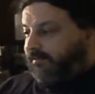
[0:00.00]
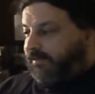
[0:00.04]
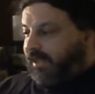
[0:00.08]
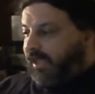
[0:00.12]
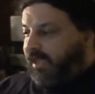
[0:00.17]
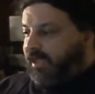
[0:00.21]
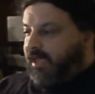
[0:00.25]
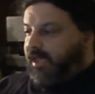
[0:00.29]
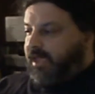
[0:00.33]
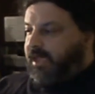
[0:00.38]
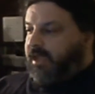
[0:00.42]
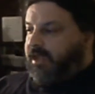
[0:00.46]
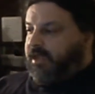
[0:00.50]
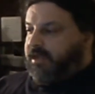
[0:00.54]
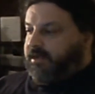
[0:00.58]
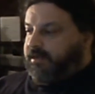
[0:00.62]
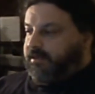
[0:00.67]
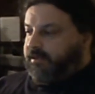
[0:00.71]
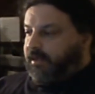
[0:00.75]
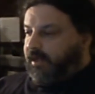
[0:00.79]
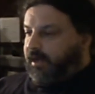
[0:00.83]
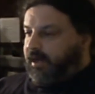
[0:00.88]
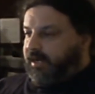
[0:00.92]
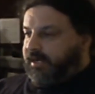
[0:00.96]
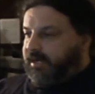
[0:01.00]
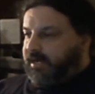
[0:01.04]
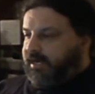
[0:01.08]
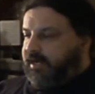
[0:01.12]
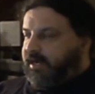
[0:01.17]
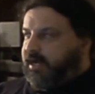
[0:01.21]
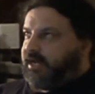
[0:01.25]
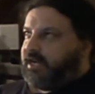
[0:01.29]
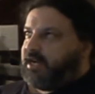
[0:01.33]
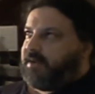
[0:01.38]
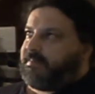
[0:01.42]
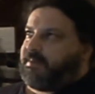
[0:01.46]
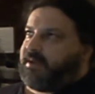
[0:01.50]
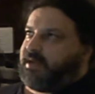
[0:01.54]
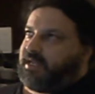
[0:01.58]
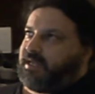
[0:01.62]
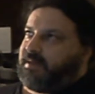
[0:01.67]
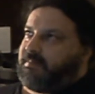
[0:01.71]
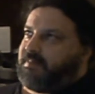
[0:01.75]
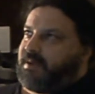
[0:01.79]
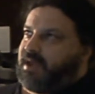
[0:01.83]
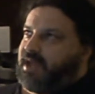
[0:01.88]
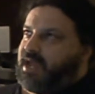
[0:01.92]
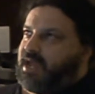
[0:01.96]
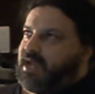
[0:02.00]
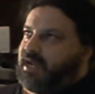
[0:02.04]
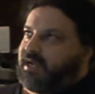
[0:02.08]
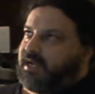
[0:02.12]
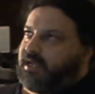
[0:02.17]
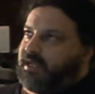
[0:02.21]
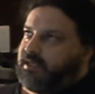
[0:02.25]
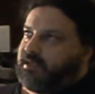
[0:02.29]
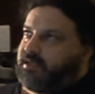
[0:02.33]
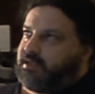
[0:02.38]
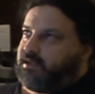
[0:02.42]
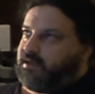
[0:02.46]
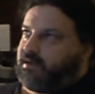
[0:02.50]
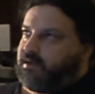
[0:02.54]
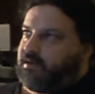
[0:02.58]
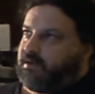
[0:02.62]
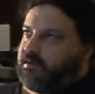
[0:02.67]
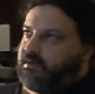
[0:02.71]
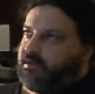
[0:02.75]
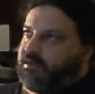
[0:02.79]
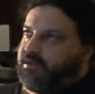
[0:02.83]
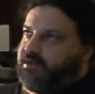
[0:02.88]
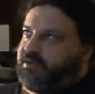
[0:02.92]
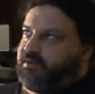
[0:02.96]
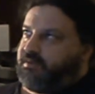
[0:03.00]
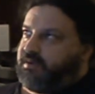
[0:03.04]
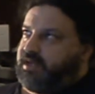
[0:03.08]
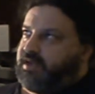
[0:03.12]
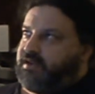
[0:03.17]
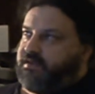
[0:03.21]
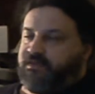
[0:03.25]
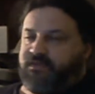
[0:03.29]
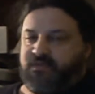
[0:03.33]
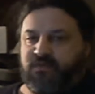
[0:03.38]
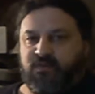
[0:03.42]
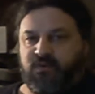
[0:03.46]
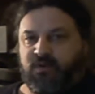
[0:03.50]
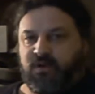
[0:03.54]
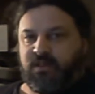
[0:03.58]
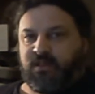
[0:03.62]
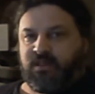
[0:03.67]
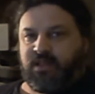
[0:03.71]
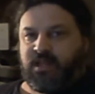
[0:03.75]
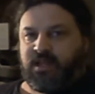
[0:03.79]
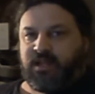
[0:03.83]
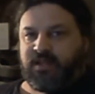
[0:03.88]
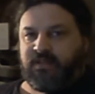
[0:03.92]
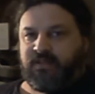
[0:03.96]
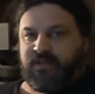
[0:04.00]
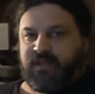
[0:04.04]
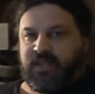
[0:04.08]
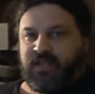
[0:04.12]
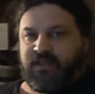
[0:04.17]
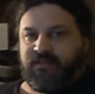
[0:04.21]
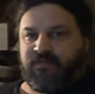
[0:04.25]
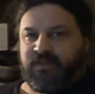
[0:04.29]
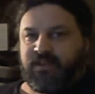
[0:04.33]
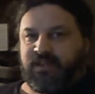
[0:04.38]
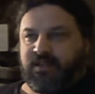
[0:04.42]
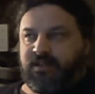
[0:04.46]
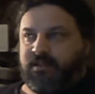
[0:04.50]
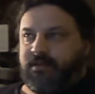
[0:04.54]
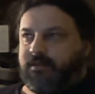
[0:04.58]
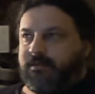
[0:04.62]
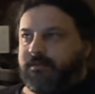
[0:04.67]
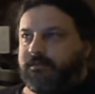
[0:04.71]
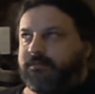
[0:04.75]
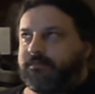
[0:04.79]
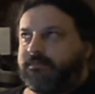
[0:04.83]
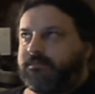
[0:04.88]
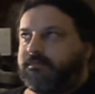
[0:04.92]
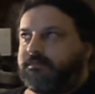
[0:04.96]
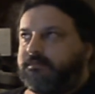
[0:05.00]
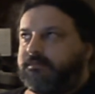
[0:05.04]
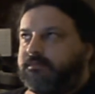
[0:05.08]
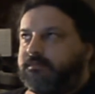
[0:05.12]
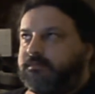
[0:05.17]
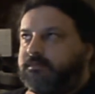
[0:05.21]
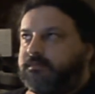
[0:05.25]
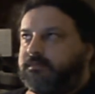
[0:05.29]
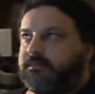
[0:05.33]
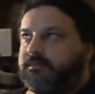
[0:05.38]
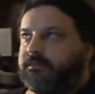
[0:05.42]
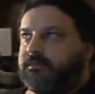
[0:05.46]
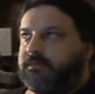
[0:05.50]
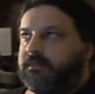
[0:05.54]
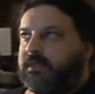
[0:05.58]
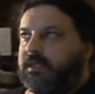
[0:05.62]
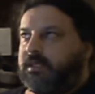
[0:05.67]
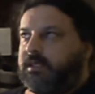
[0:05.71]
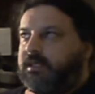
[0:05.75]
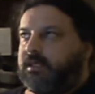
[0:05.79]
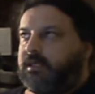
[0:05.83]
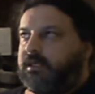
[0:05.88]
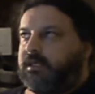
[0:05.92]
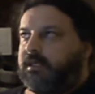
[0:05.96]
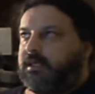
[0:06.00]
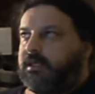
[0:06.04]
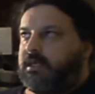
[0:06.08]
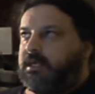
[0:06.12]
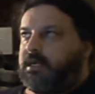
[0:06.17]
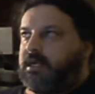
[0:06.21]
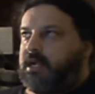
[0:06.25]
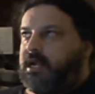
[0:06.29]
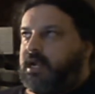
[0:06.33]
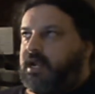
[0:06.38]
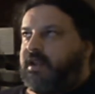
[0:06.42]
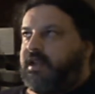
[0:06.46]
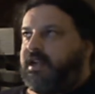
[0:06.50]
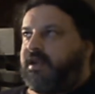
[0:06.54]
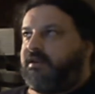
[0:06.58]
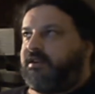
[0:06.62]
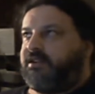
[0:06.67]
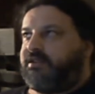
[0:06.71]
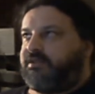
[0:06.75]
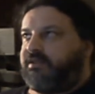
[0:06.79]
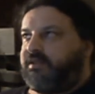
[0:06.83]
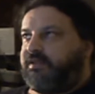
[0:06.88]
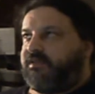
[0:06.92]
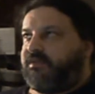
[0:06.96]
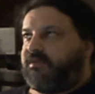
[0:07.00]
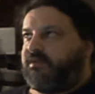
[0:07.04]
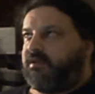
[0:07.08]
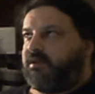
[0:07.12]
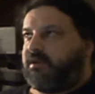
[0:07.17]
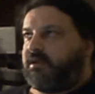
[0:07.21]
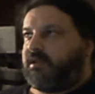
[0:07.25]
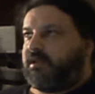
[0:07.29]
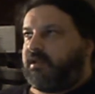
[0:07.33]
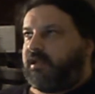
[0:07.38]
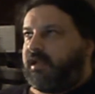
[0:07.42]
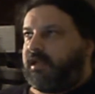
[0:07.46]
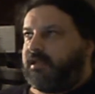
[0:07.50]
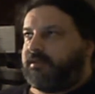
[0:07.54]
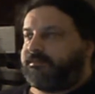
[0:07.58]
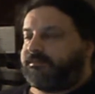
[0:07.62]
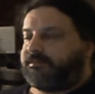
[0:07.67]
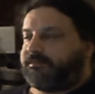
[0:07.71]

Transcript: and I didn't end up getting back until 3-4 o'clock in the evening. I think it was 3-4 o'clock.